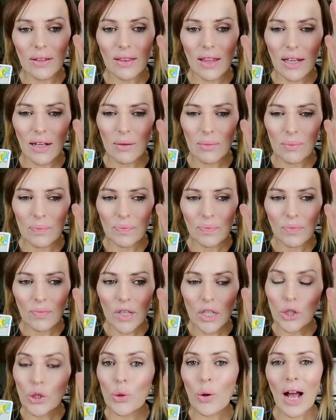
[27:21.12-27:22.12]
That
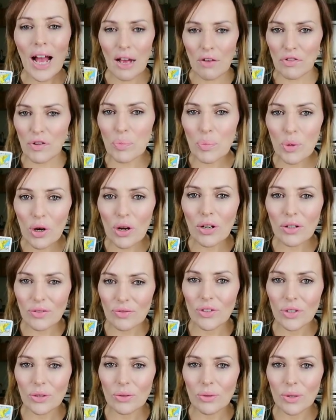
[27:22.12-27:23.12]
you have a broad
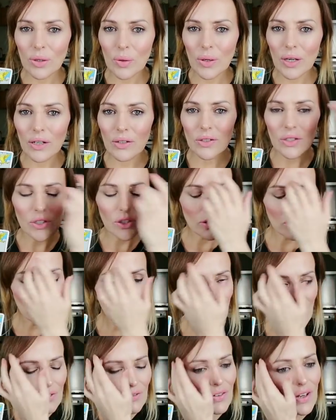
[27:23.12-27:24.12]
view, Aquarius, you
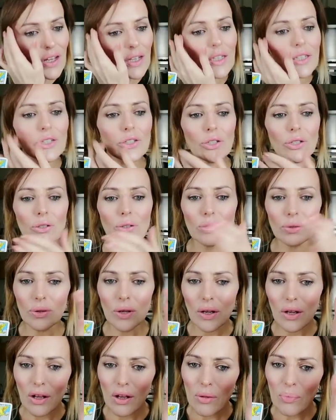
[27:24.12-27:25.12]
definitely
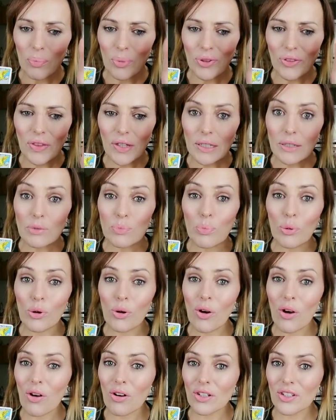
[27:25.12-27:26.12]
do, but there's
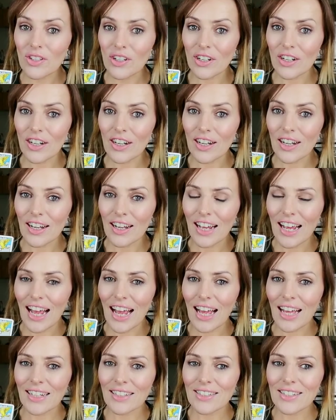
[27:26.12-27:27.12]
broader.
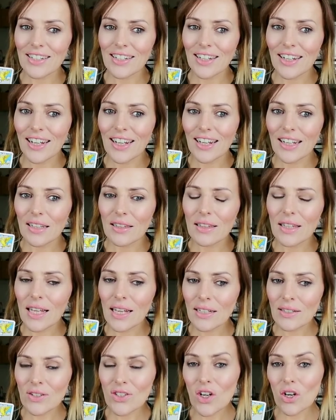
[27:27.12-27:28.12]
And
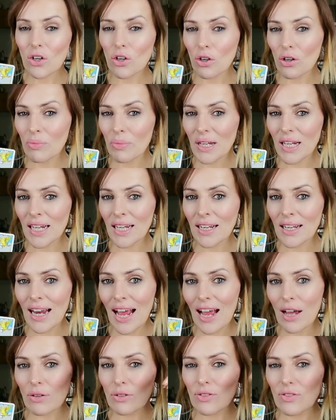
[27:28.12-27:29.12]
things are coming
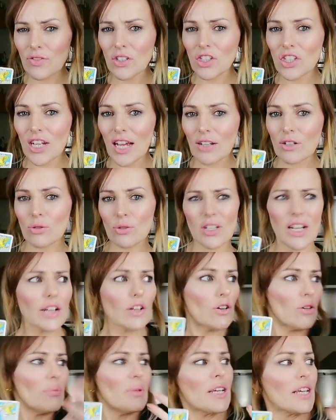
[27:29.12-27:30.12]
in out of the shadows,
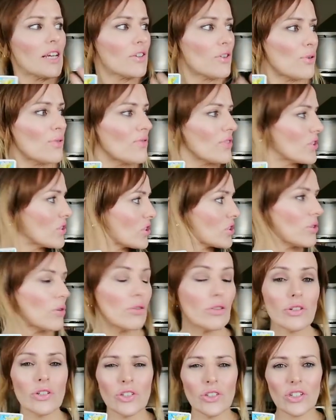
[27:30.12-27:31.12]
like coming in over your
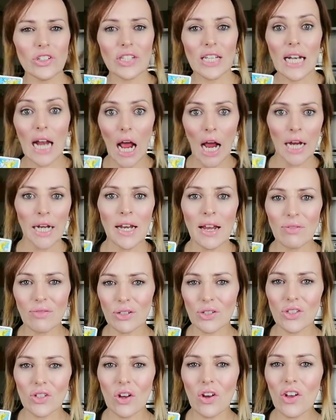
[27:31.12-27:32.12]
shoulder, and you're saying, I never
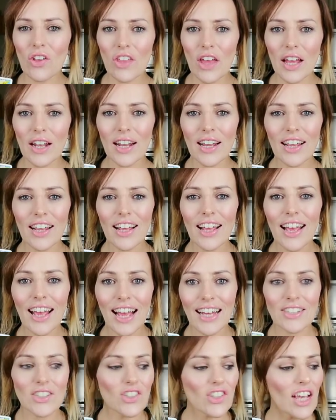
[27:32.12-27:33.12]
saw that.
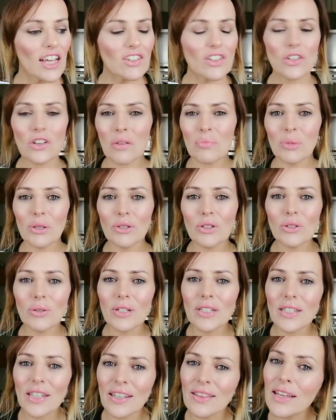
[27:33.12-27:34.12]
And Saturn and Pluto
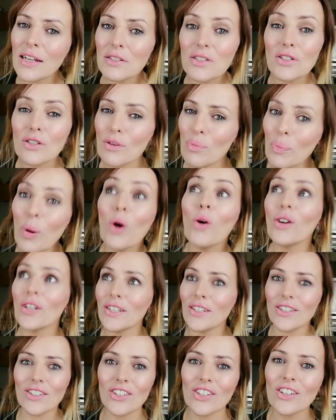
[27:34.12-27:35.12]
are saying, that's the
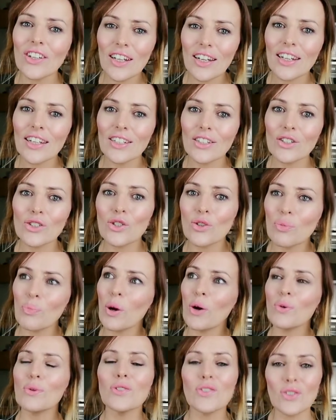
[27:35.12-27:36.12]
point. You're
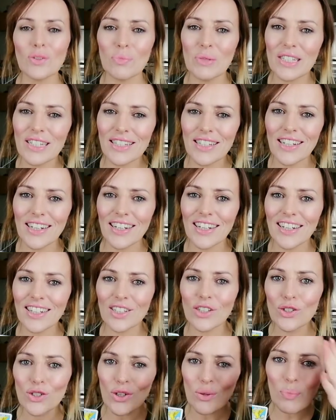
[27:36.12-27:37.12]
supposed to be seeing
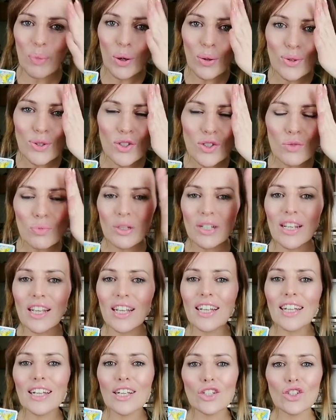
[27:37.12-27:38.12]
it. You're supposed to
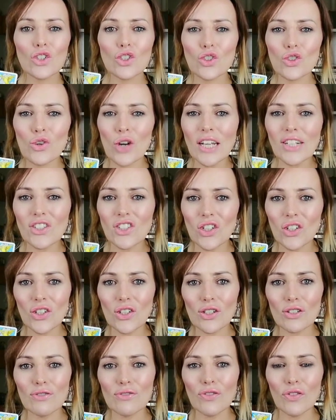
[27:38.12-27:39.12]
be stretching
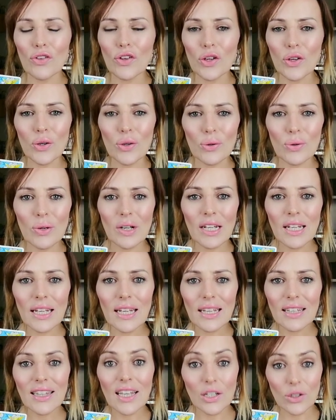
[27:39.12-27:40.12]
your view
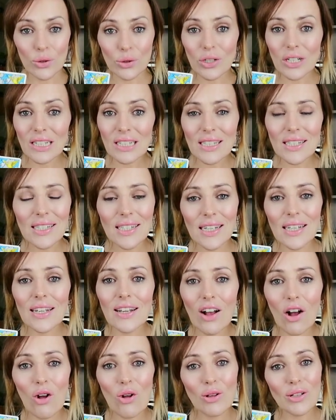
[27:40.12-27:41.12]
that you can
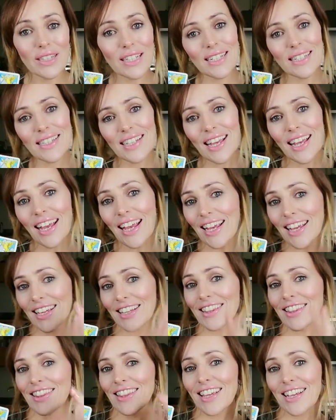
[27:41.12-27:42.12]
see all these
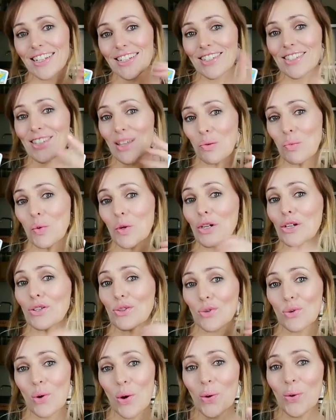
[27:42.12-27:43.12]
hidden things that we're
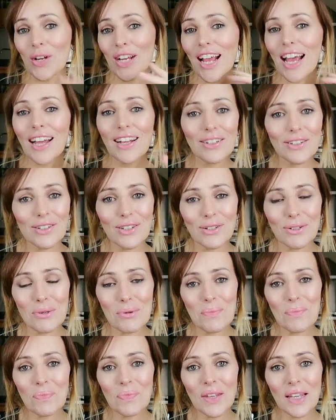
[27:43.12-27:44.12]
throwing at
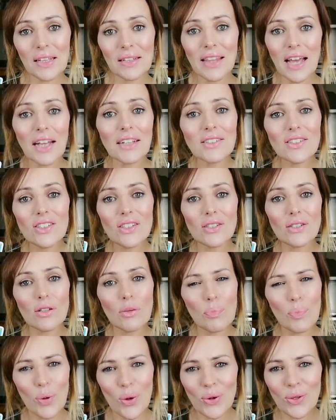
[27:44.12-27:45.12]
you. That's
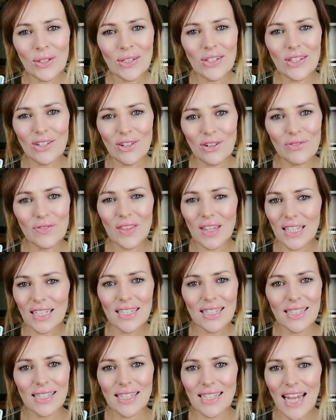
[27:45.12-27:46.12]
the point of
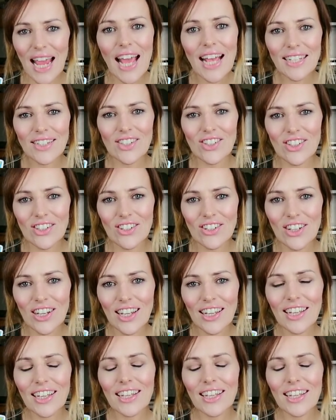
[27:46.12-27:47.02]
this test.